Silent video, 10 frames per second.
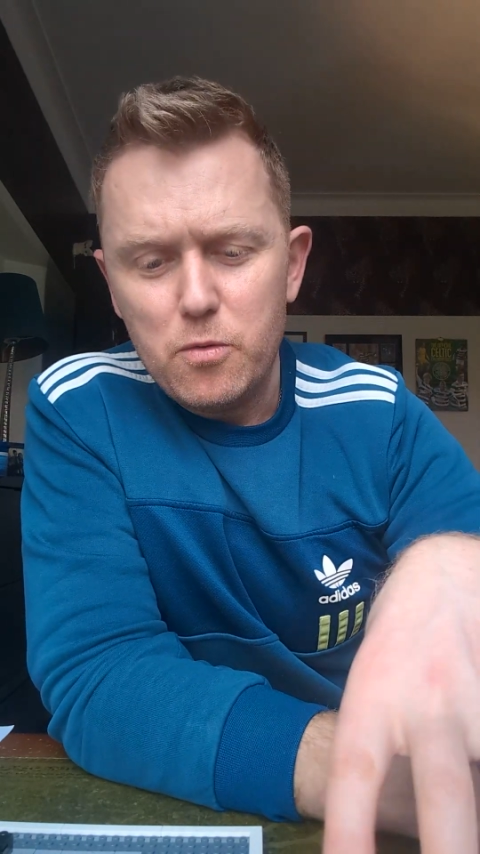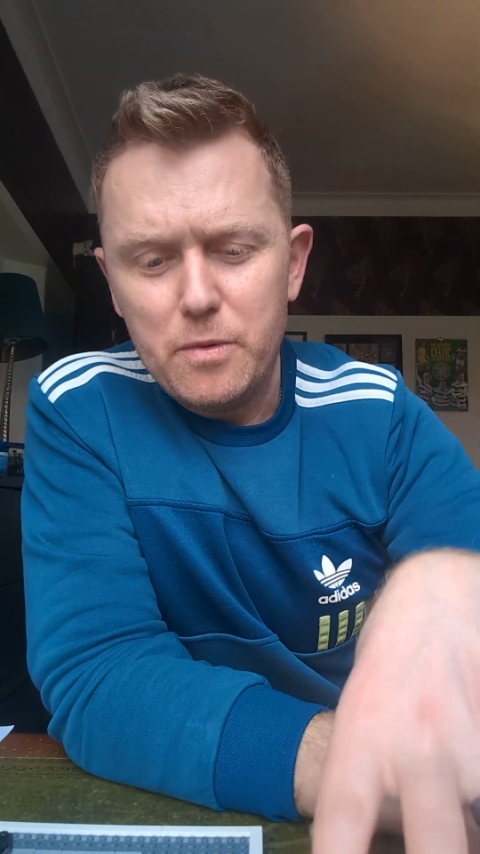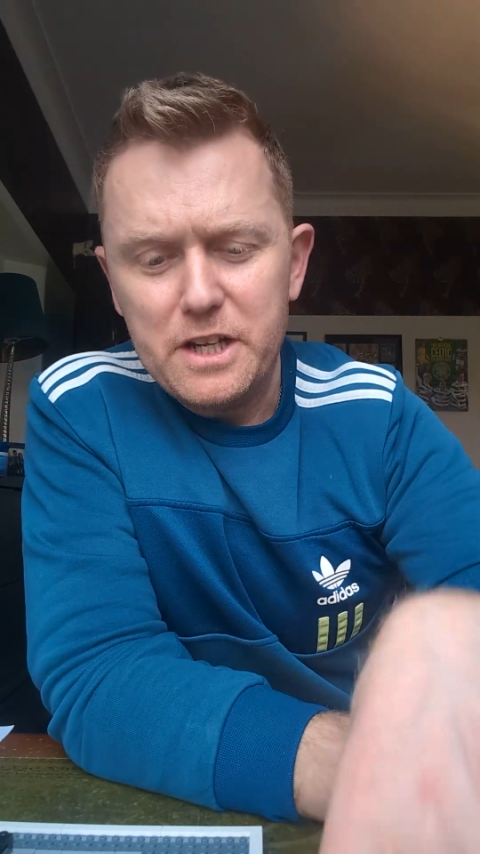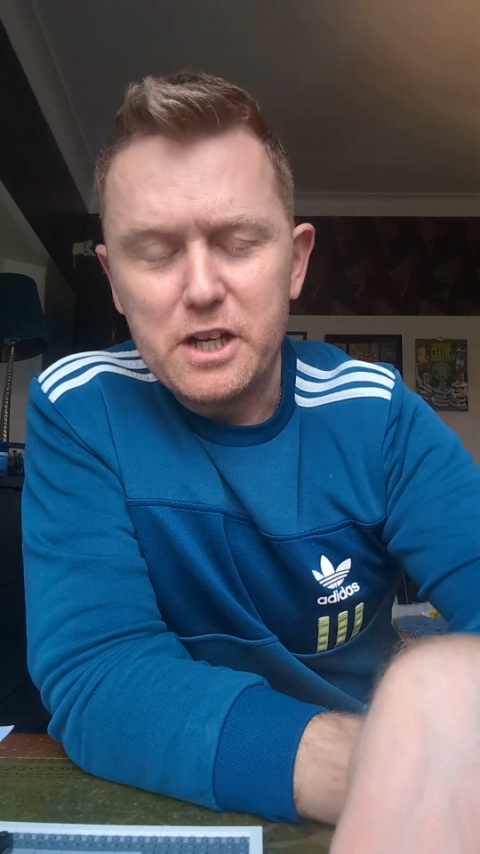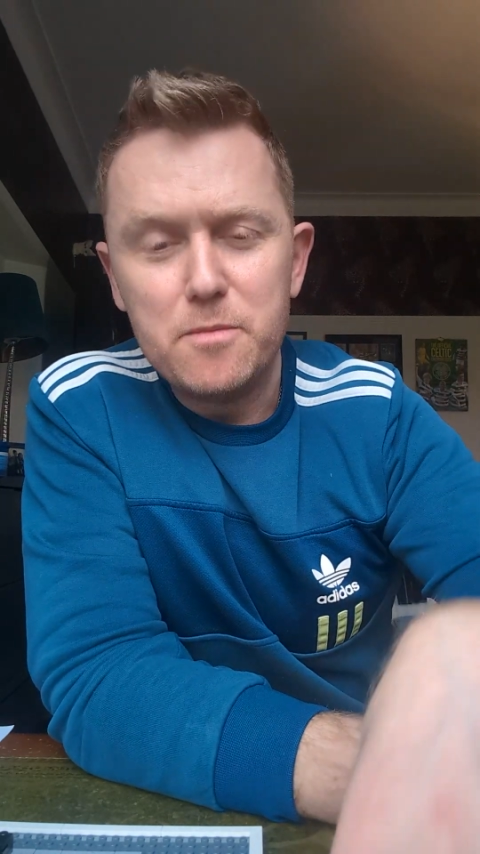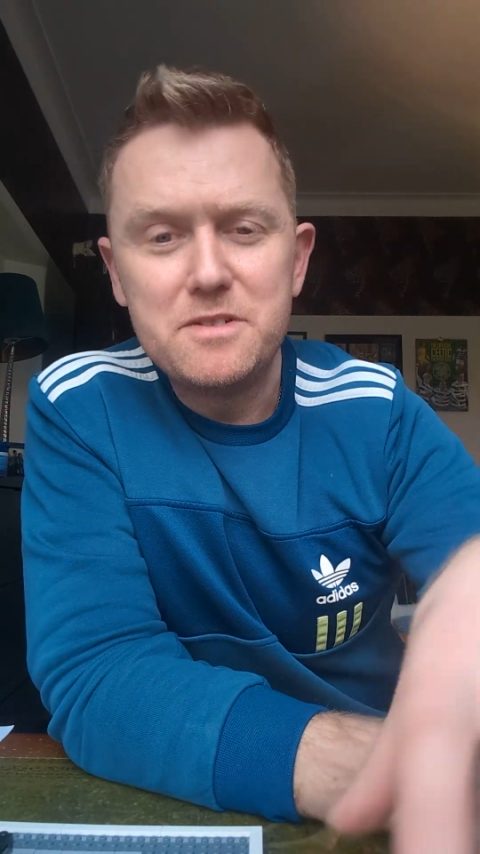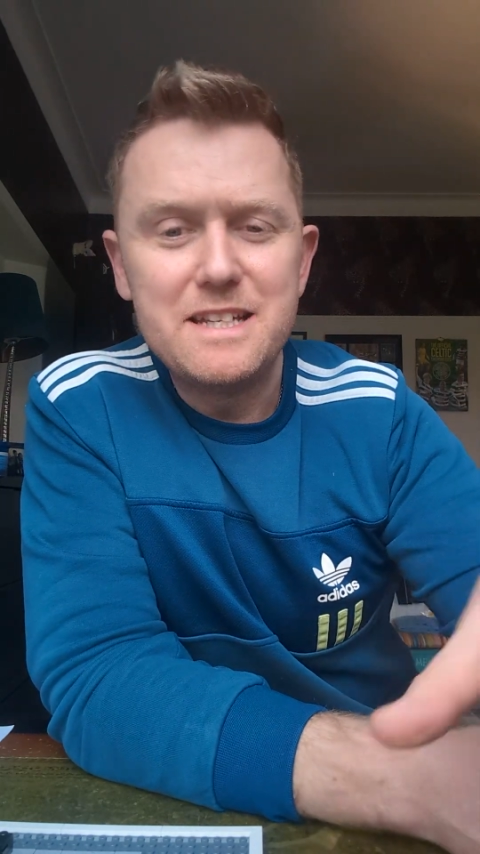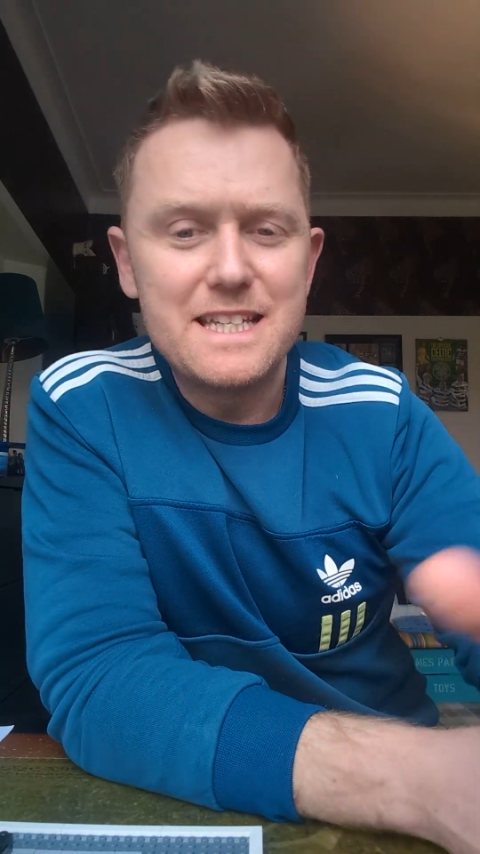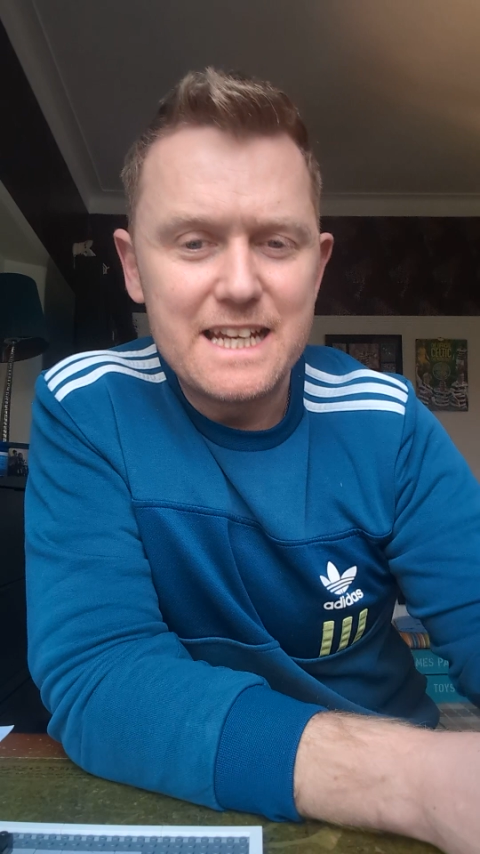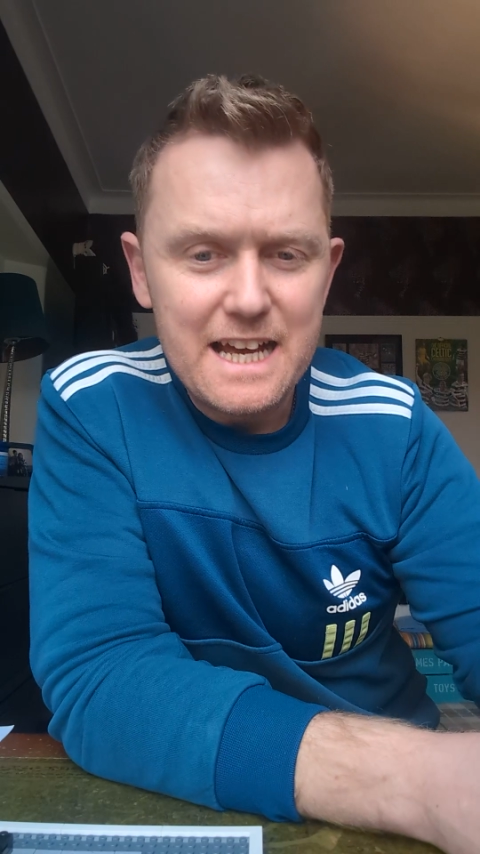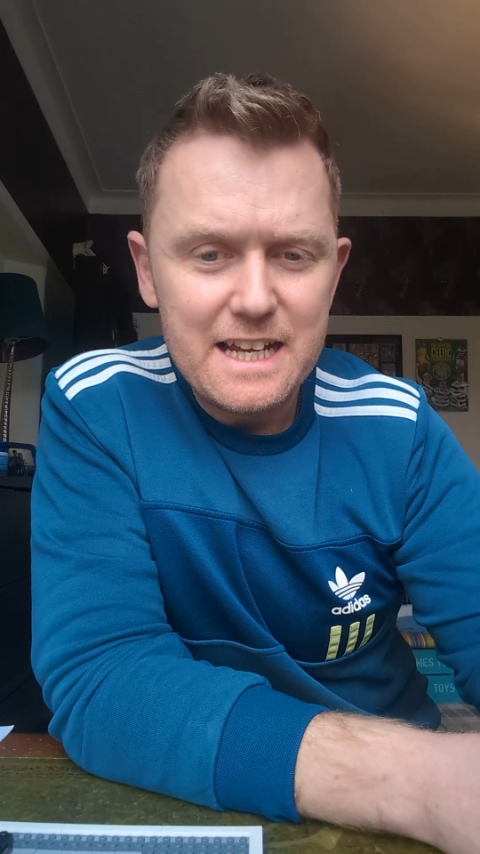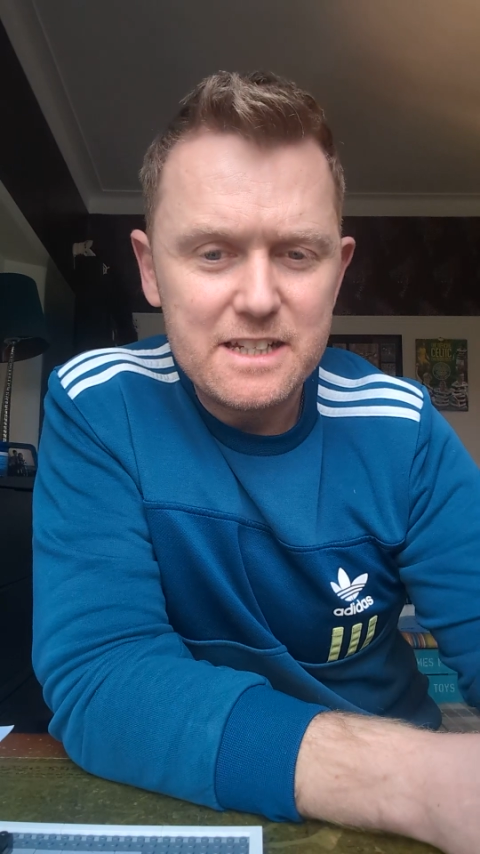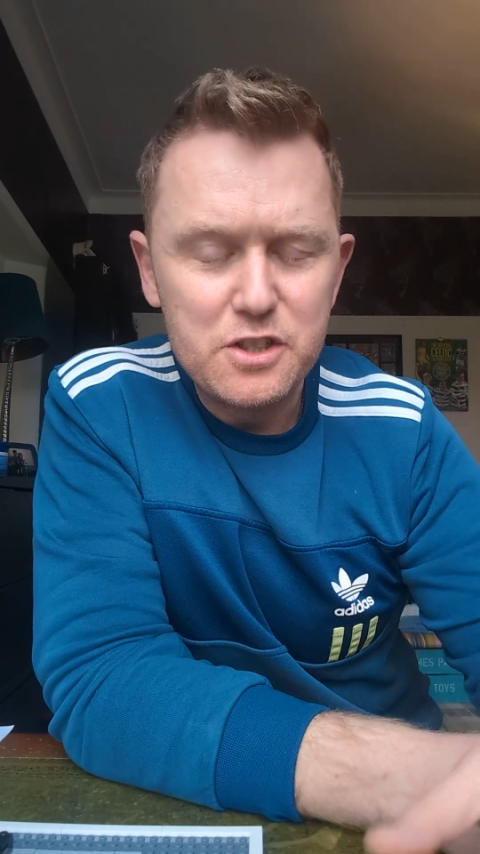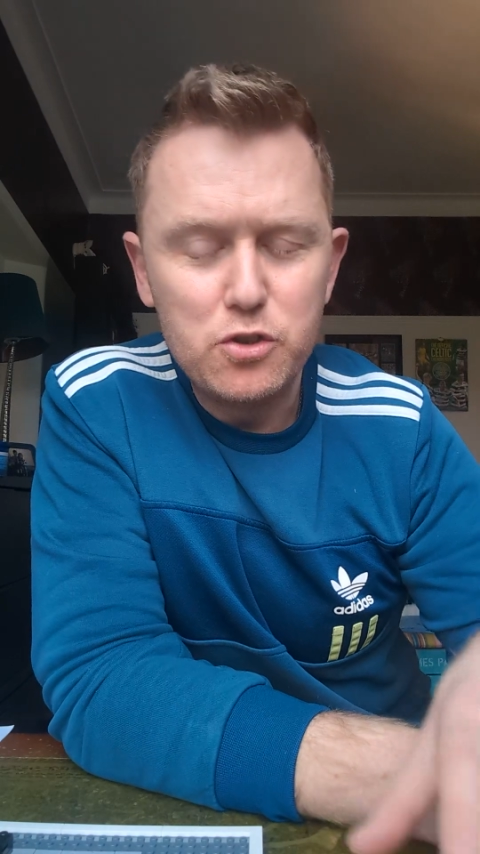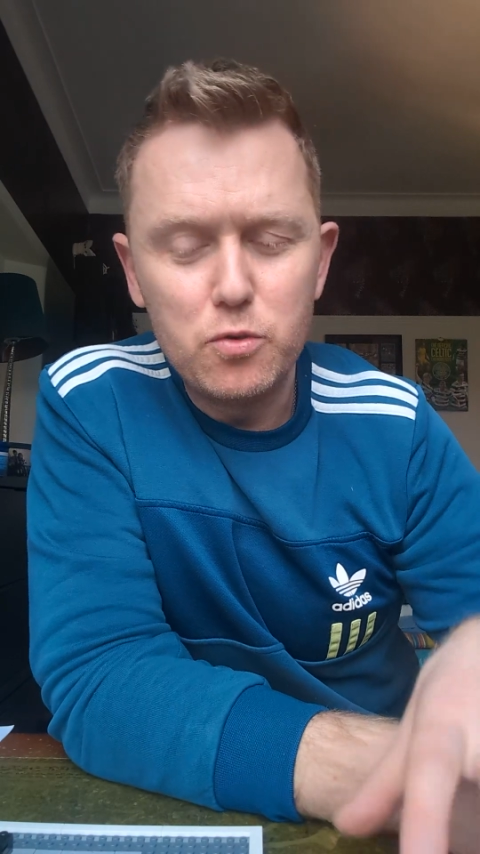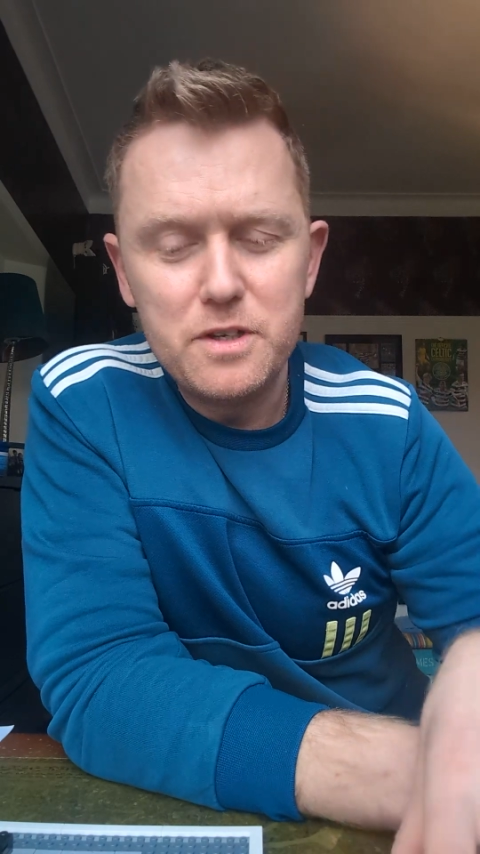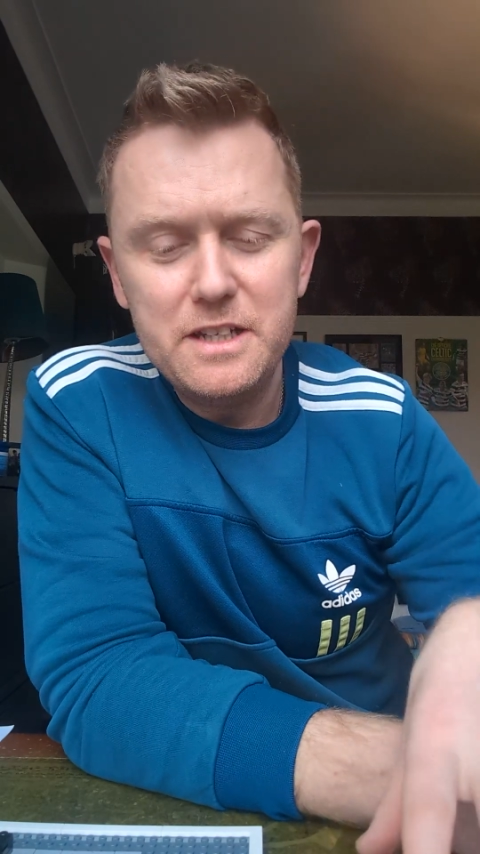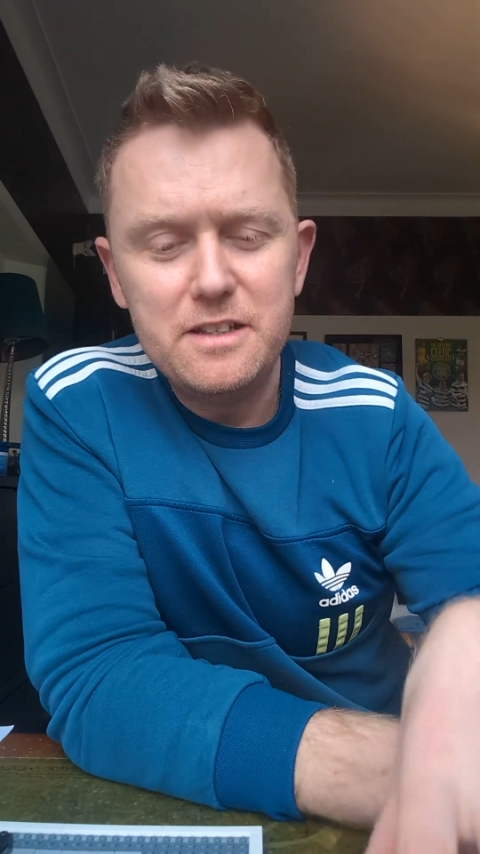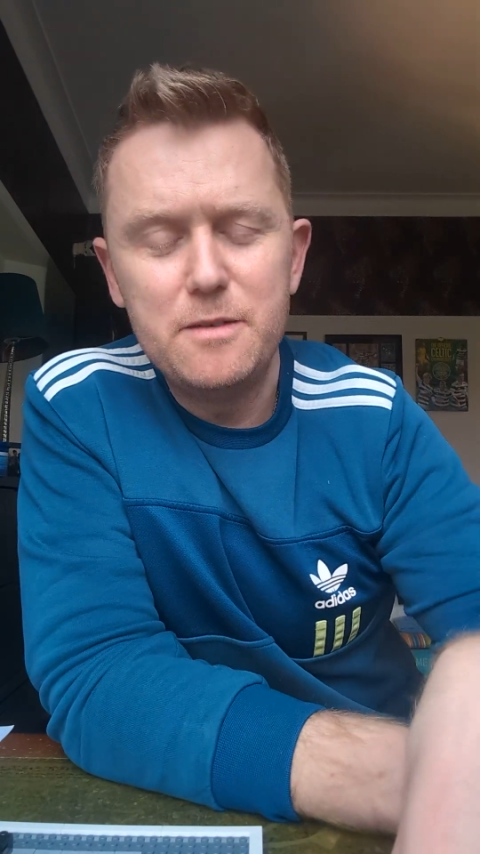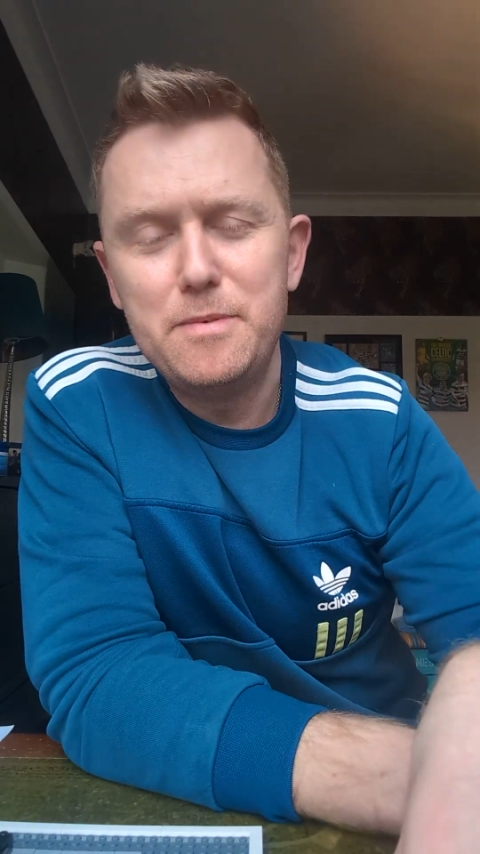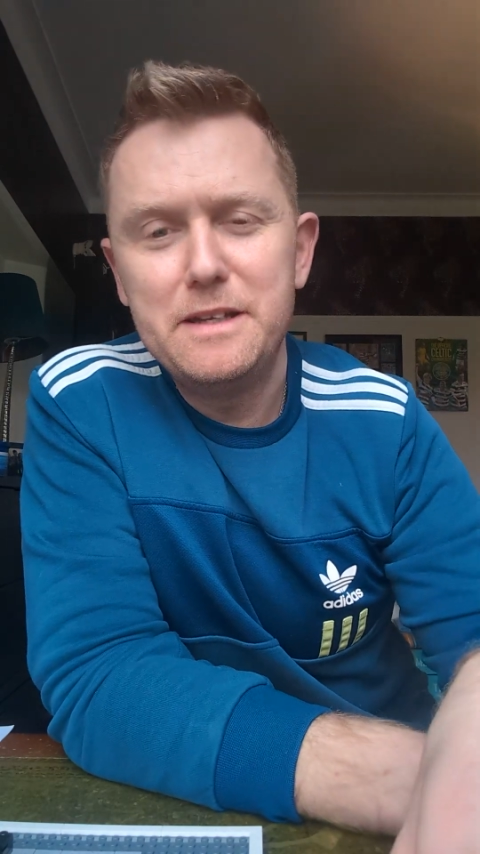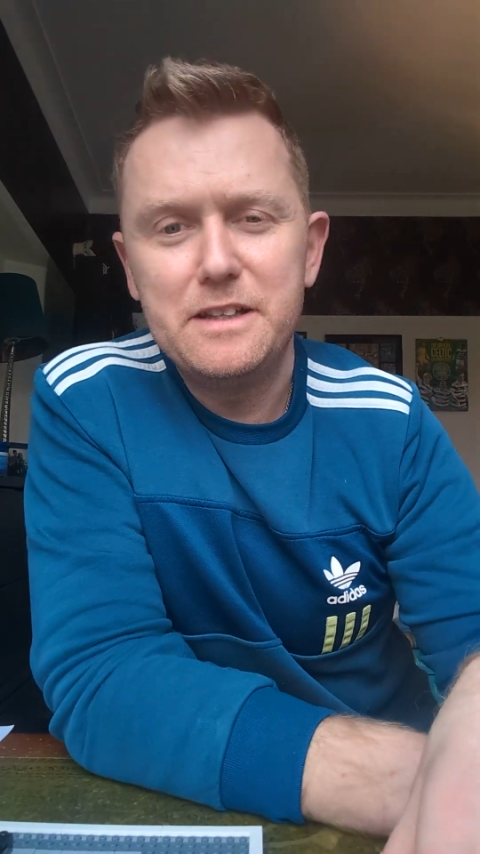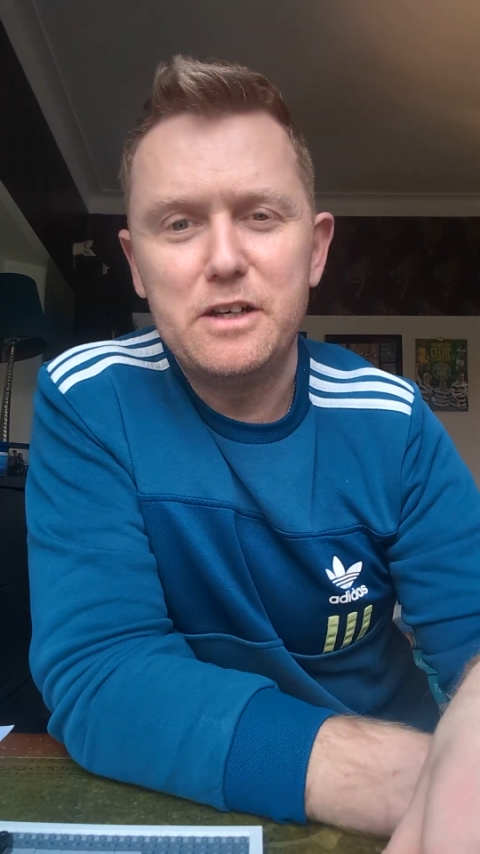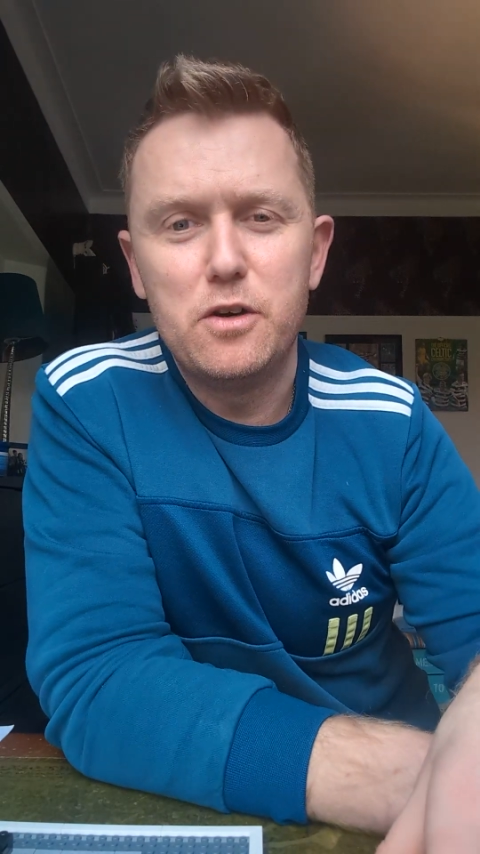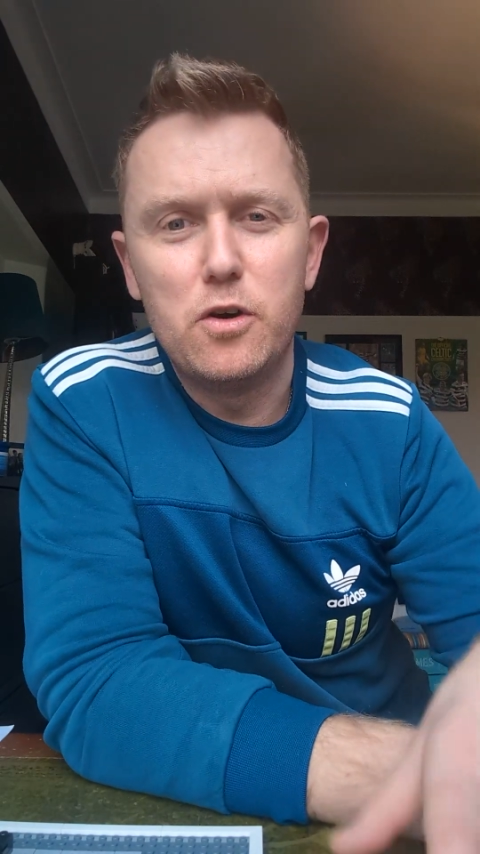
When it comes to snacks, you don't need to be